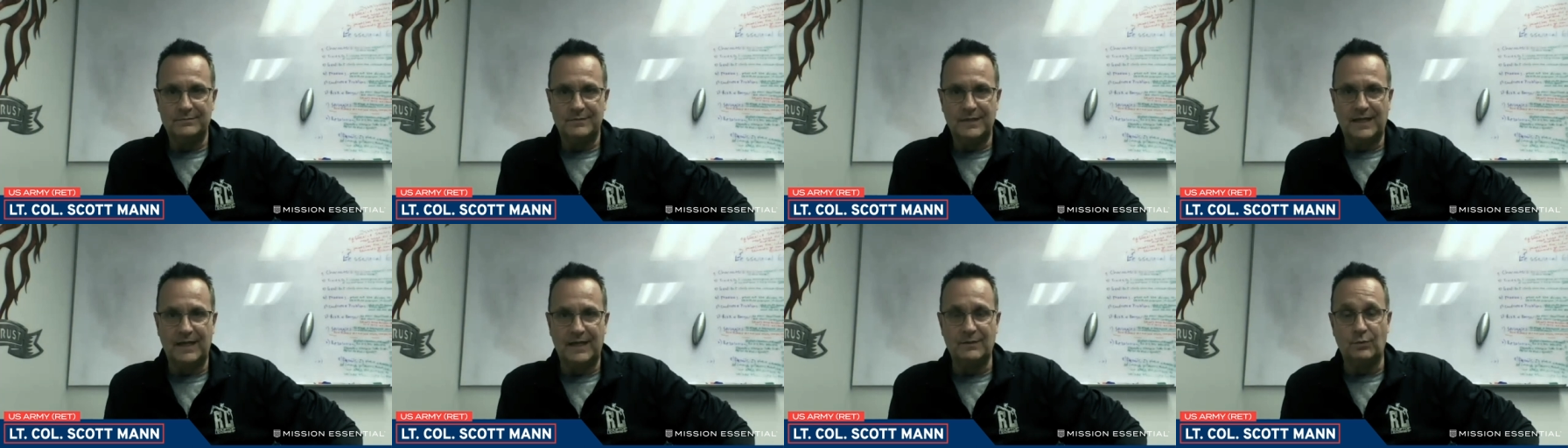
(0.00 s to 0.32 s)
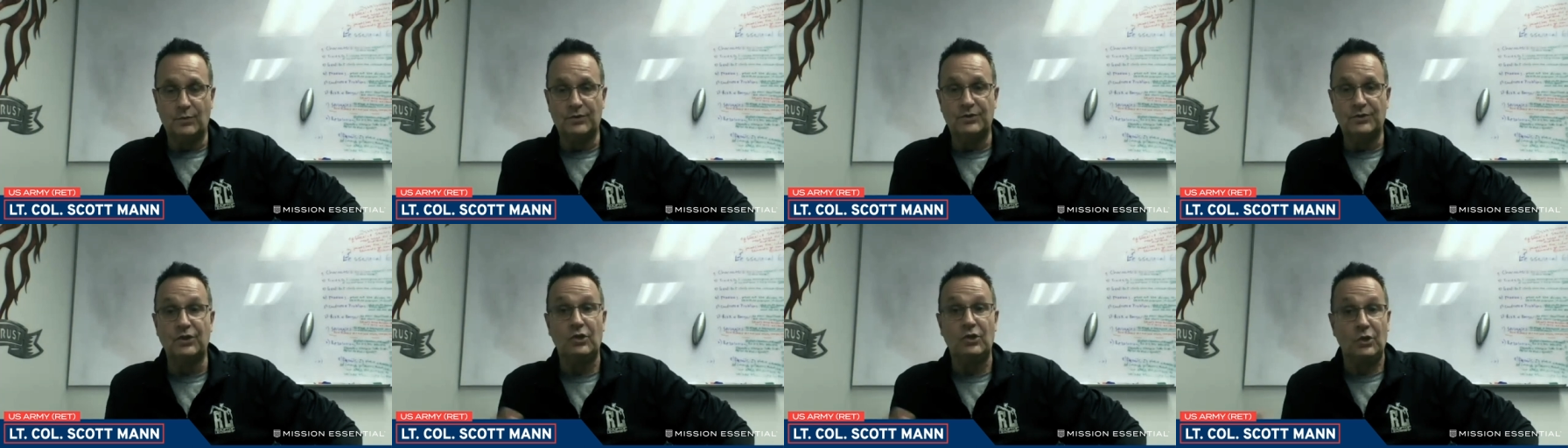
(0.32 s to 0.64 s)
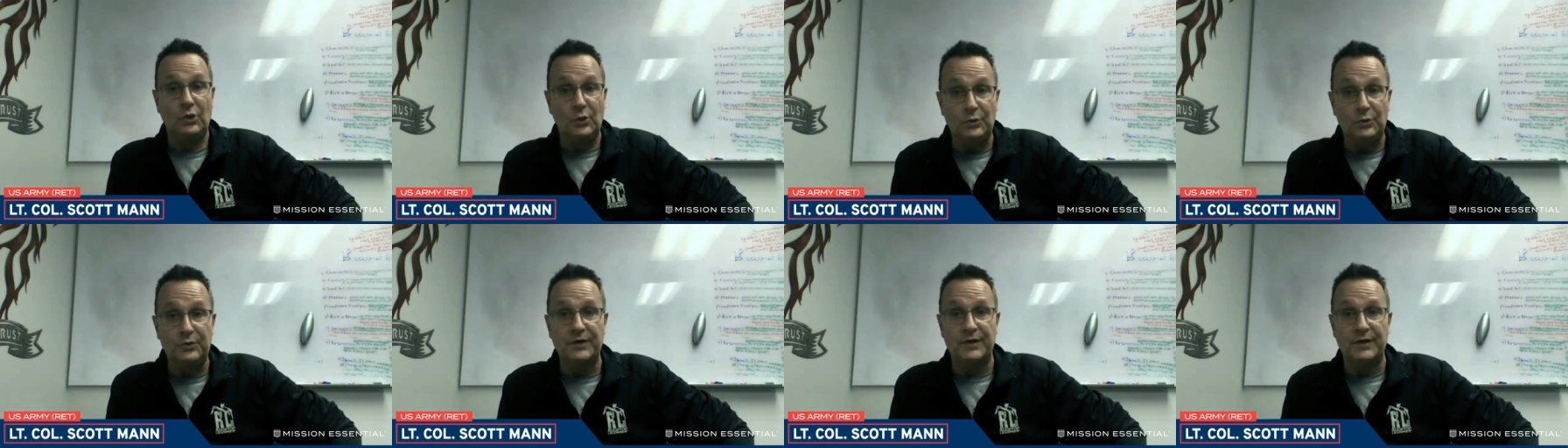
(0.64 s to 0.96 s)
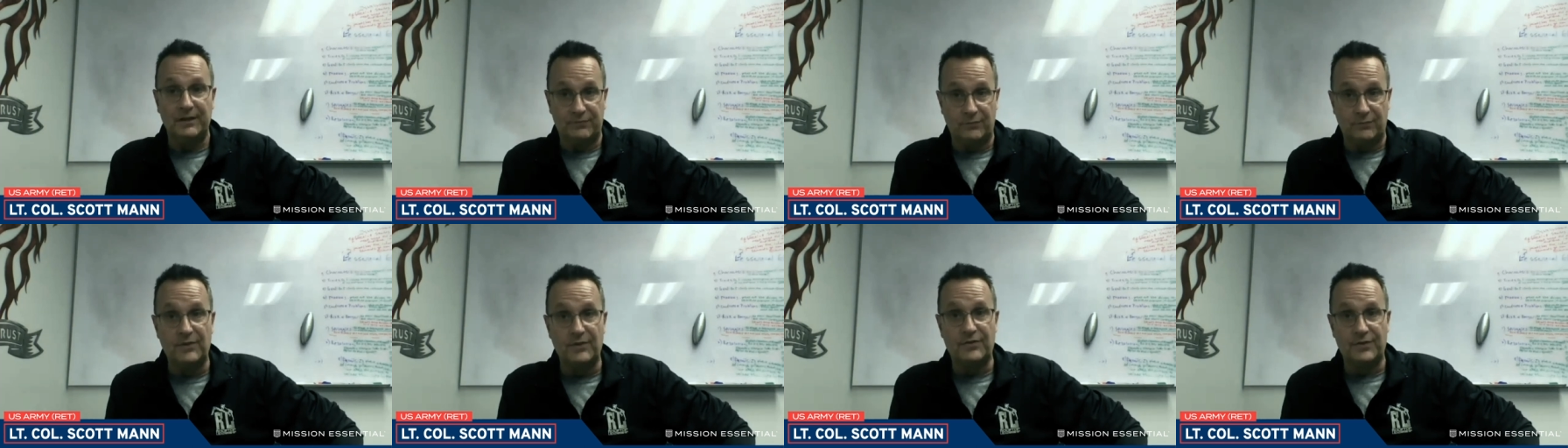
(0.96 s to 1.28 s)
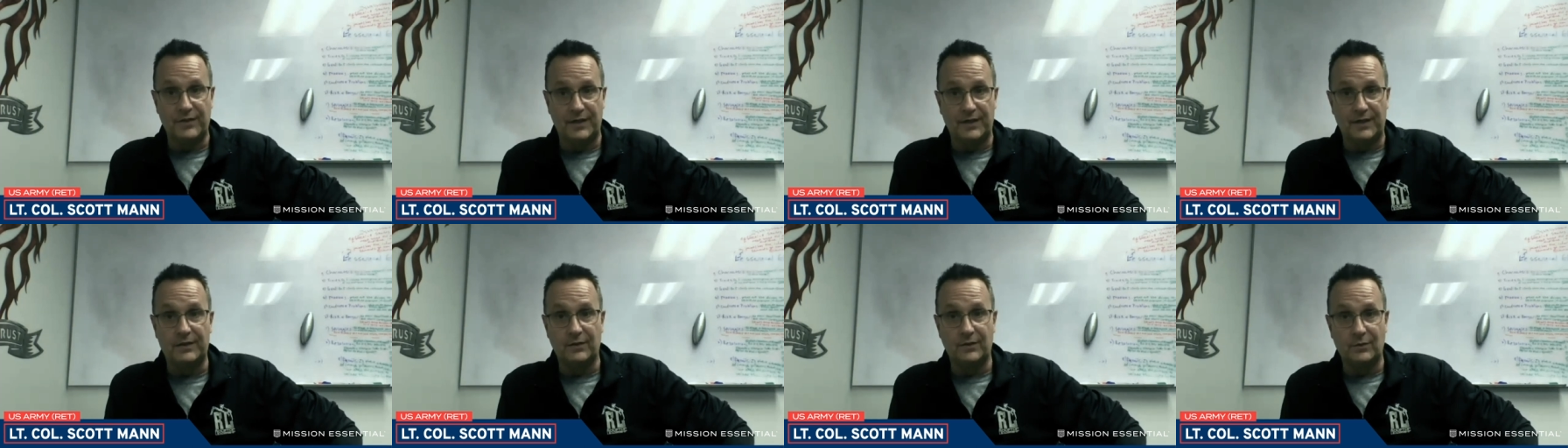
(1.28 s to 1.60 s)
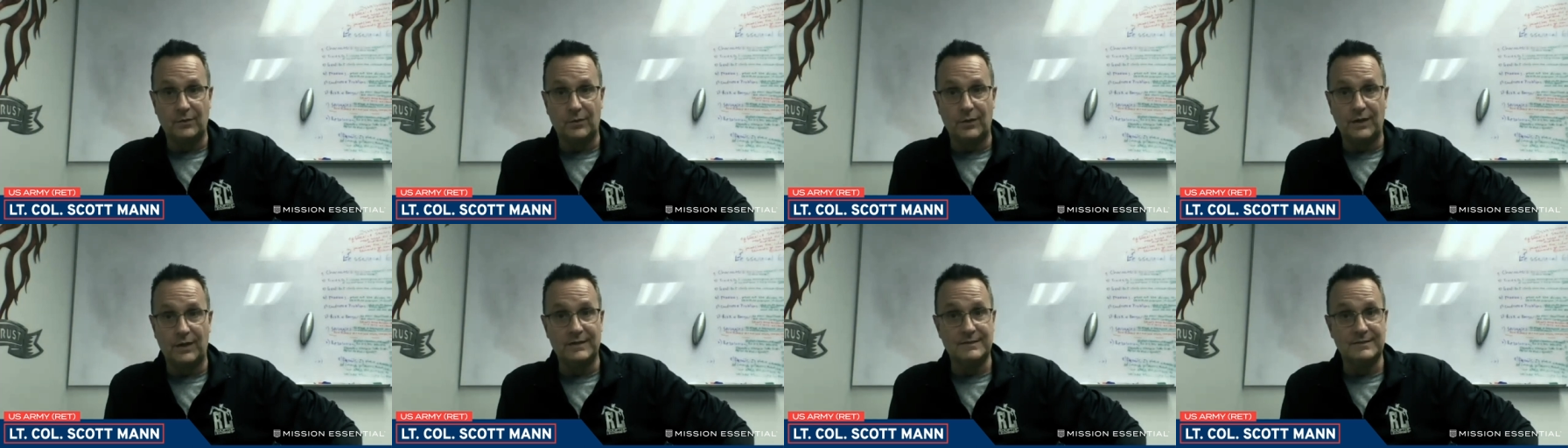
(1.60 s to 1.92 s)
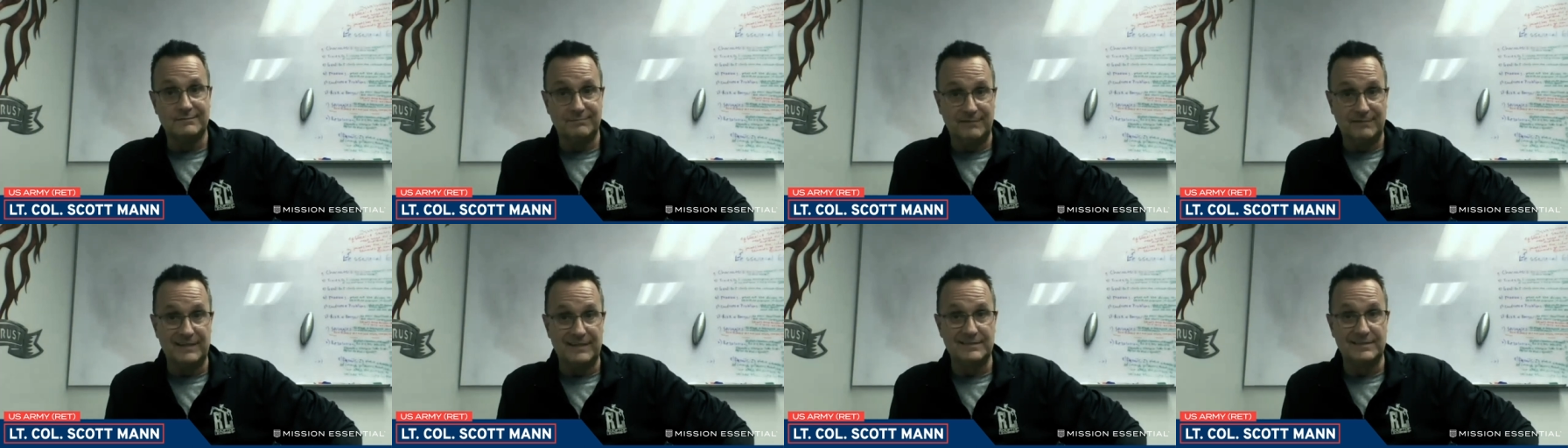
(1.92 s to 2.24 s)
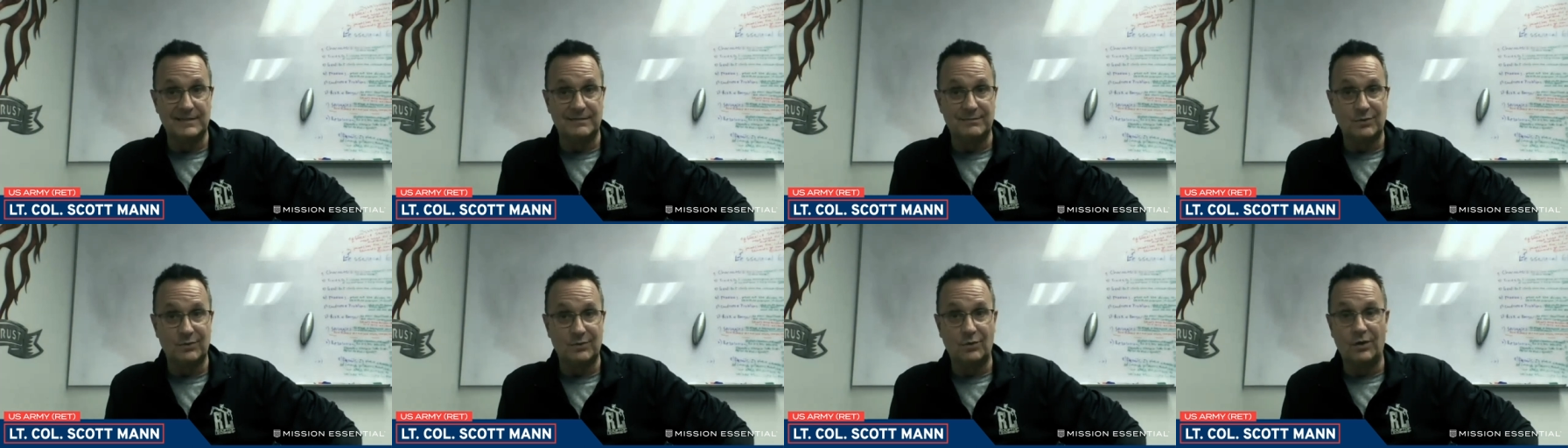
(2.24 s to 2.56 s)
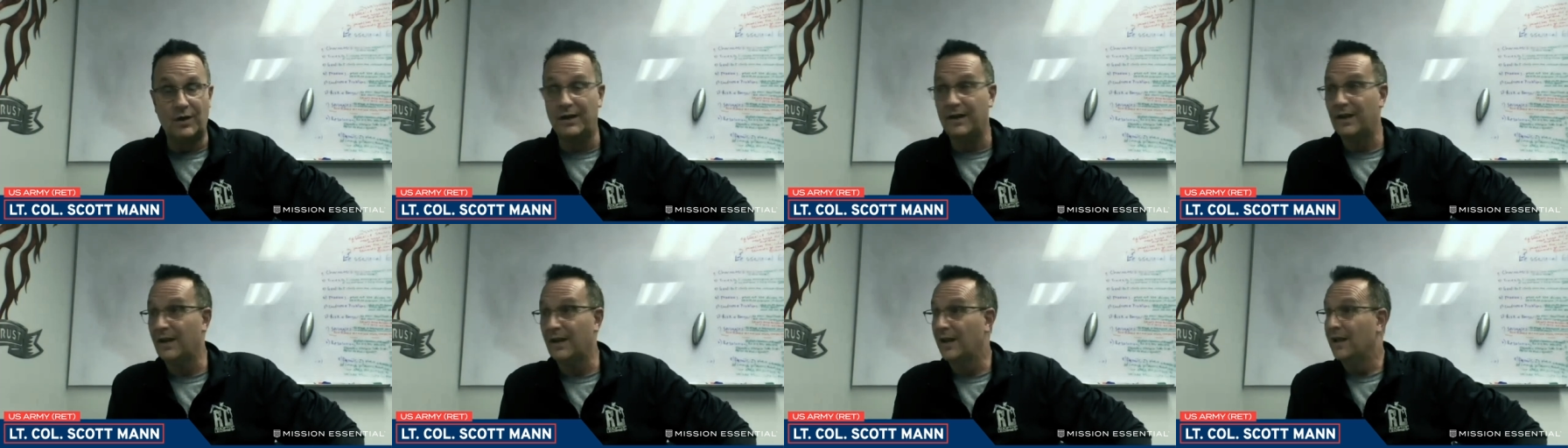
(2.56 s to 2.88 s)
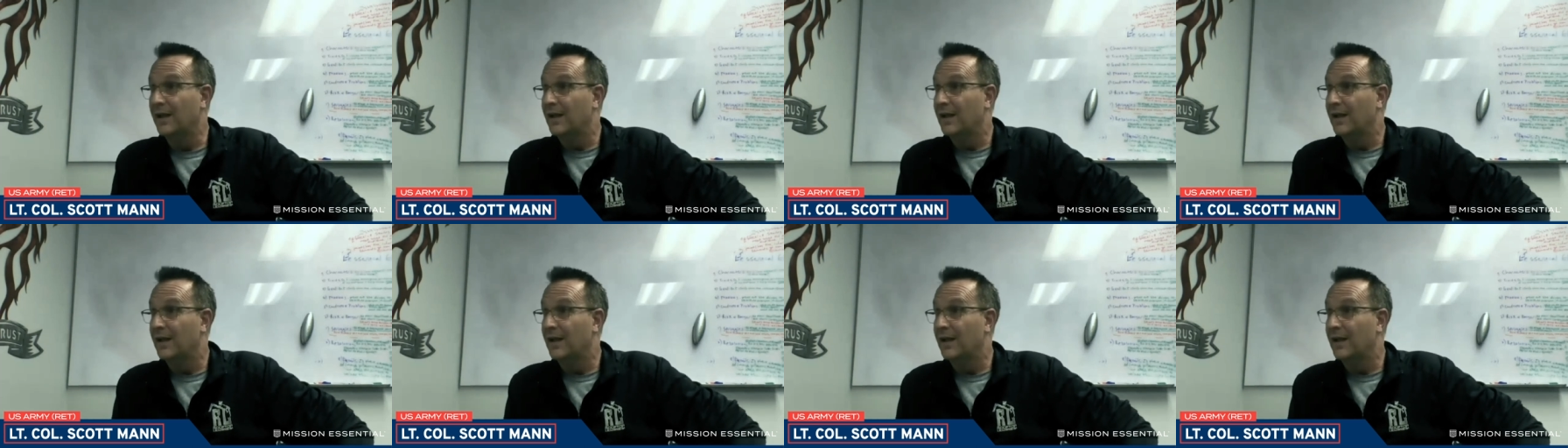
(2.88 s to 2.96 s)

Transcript: And we're deluded if we think otherwise. That's number one.